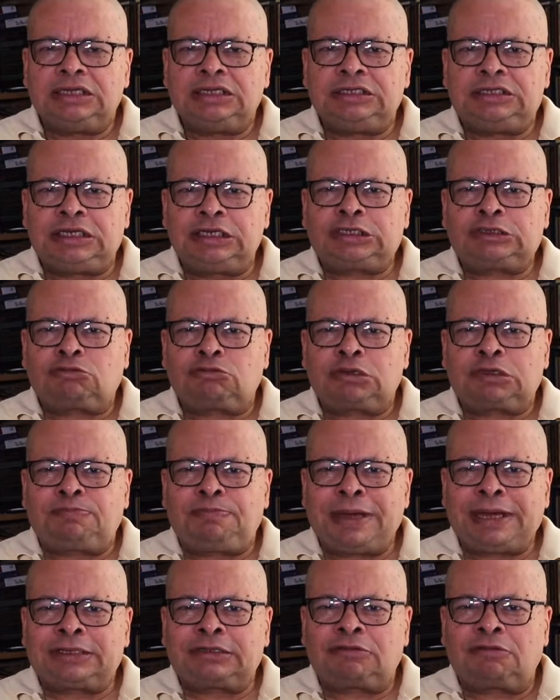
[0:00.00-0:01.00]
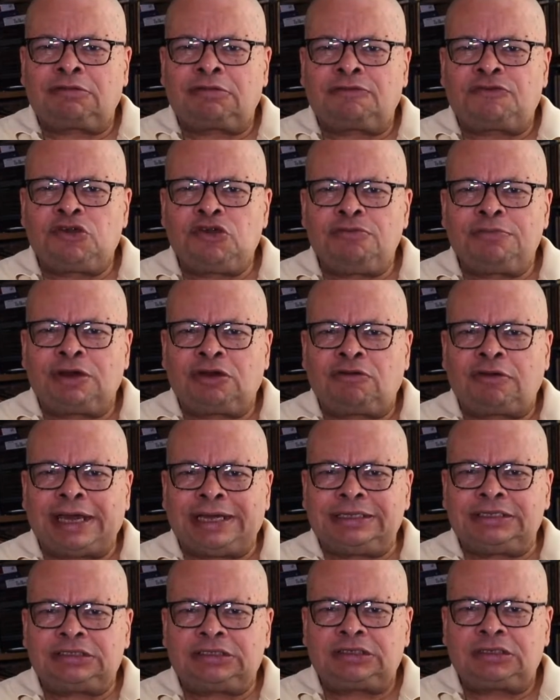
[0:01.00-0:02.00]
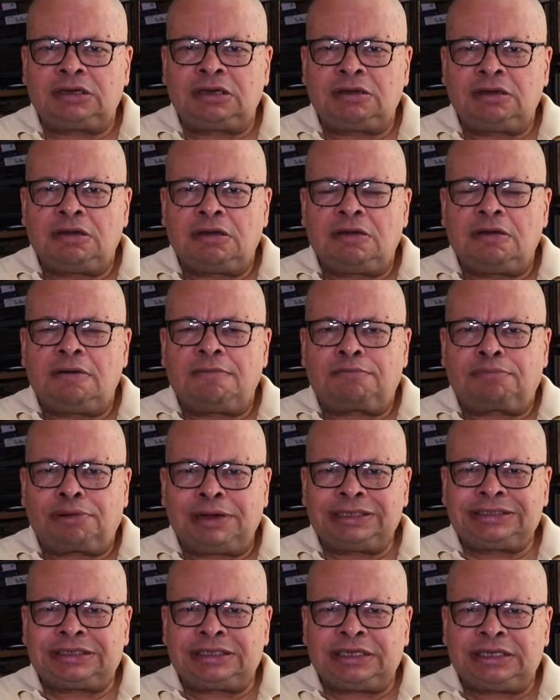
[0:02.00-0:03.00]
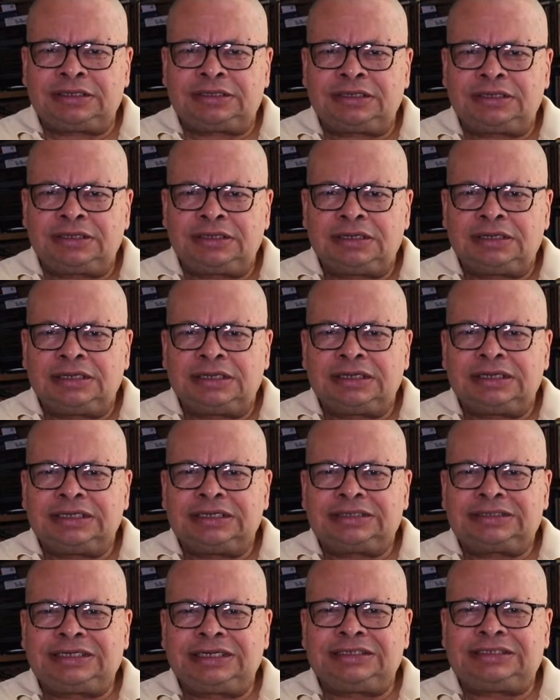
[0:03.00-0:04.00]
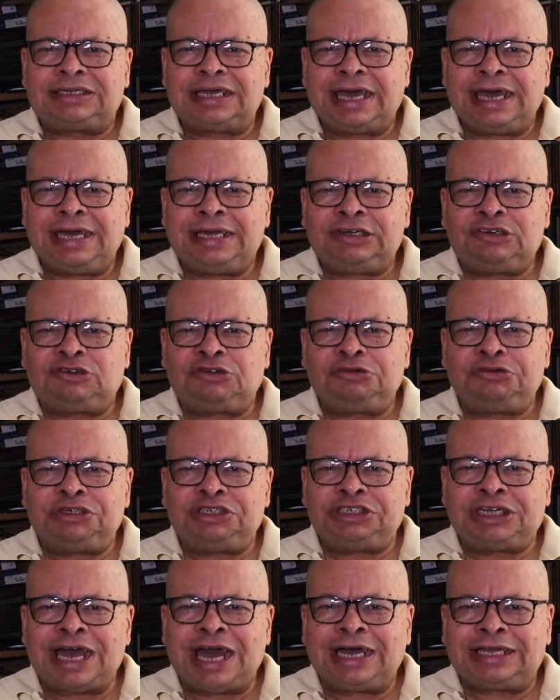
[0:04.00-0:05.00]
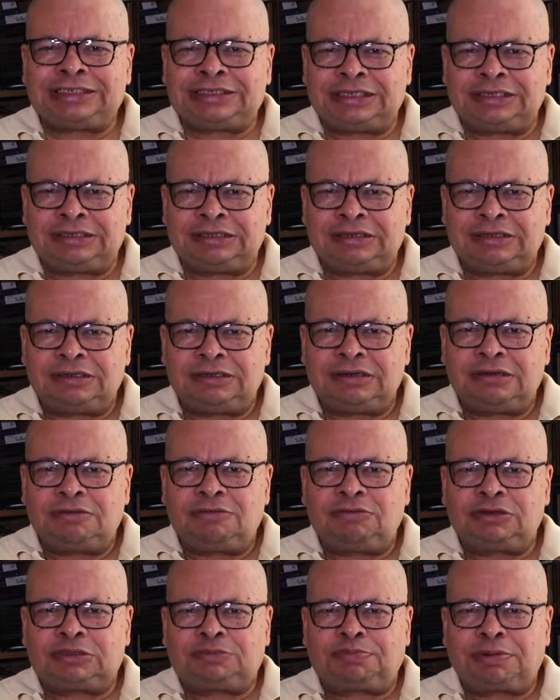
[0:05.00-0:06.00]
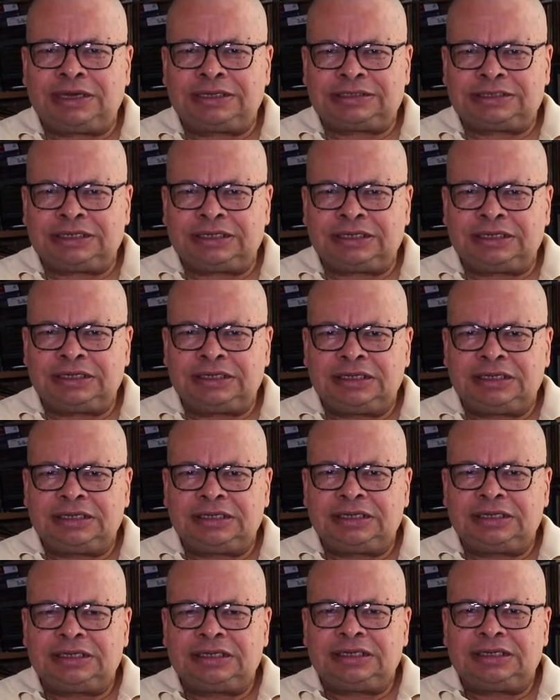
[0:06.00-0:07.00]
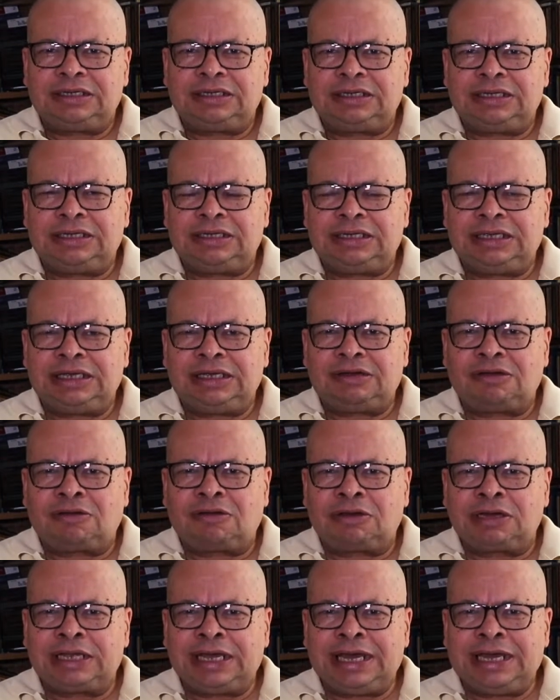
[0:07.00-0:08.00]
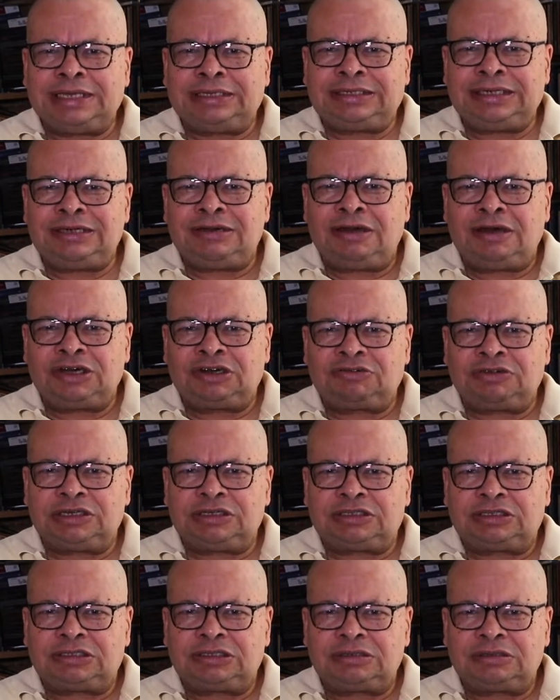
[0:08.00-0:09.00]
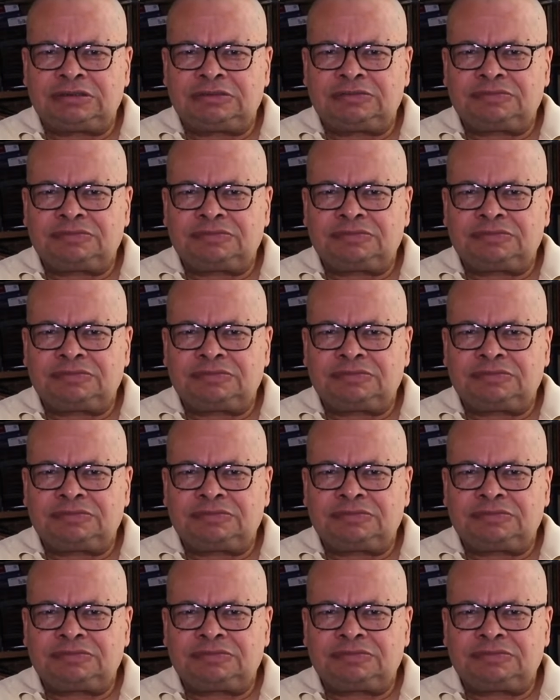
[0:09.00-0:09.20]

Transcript: disrespecter of human rights president since Andrew Jackson was president in the early 1800s.